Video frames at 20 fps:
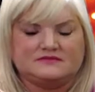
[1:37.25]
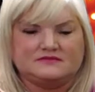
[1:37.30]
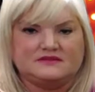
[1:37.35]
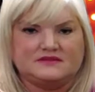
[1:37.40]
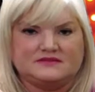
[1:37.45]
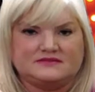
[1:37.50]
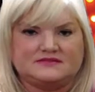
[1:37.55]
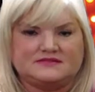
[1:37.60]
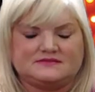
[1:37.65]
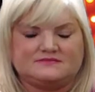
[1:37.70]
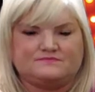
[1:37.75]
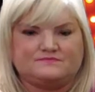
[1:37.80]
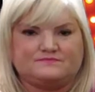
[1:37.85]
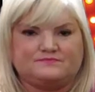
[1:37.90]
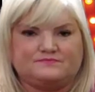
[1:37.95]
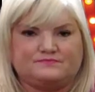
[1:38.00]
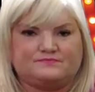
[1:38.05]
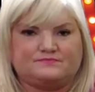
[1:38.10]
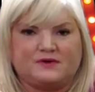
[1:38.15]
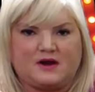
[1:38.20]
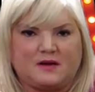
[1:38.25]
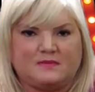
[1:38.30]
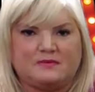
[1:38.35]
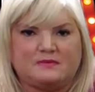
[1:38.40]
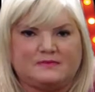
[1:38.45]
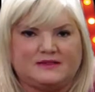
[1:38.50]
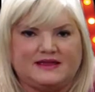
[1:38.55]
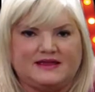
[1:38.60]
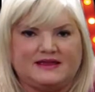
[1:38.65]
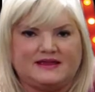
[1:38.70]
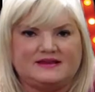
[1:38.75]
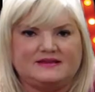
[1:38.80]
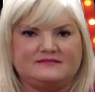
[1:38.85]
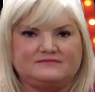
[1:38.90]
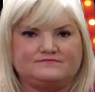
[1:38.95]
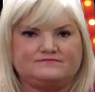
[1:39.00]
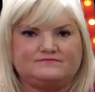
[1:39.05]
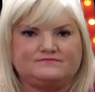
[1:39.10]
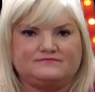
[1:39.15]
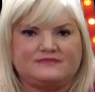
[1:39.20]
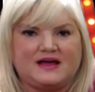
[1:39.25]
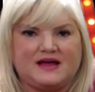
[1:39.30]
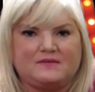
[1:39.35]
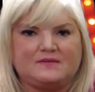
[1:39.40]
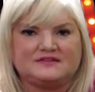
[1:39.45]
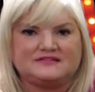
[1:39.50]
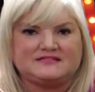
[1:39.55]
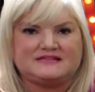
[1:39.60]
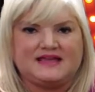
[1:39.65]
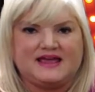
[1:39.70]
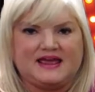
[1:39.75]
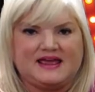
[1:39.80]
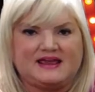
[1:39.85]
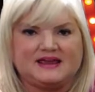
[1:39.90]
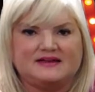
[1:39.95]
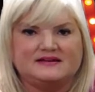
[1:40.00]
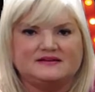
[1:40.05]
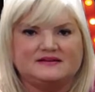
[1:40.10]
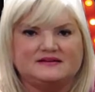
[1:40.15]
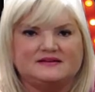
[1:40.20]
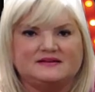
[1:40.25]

this probably, I would say,